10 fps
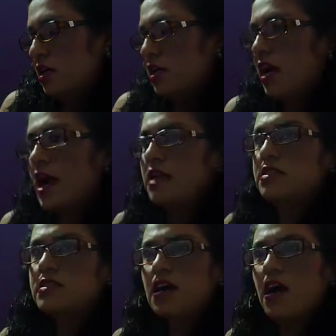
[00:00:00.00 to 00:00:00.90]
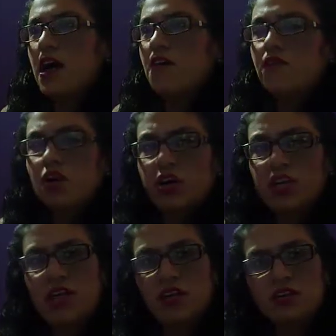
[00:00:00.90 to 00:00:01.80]
has a very
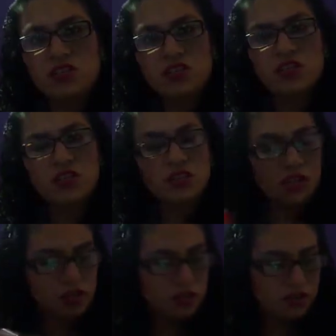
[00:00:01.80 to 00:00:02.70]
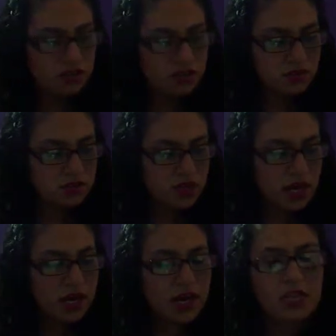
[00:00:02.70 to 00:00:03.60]
longer
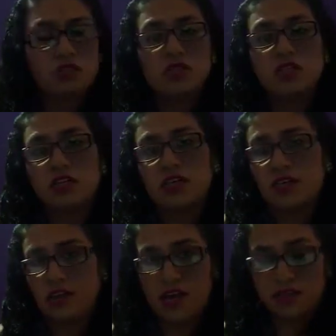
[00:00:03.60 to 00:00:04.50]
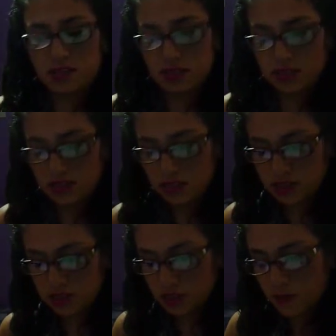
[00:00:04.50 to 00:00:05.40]
caducity date.
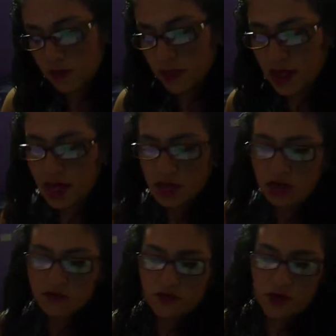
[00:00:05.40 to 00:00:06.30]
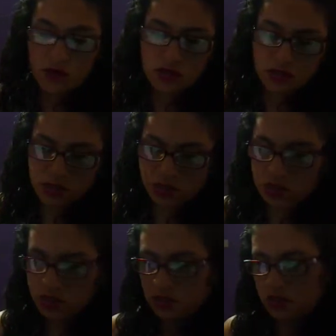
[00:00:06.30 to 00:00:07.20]
And of course,
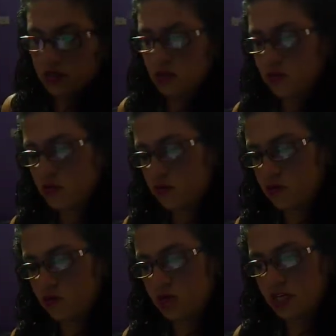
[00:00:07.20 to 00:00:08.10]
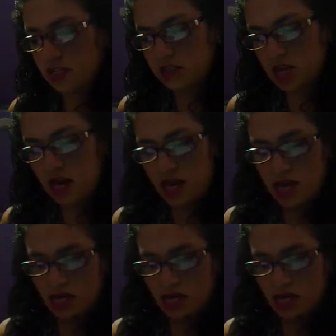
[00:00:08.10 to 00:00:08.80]
we need an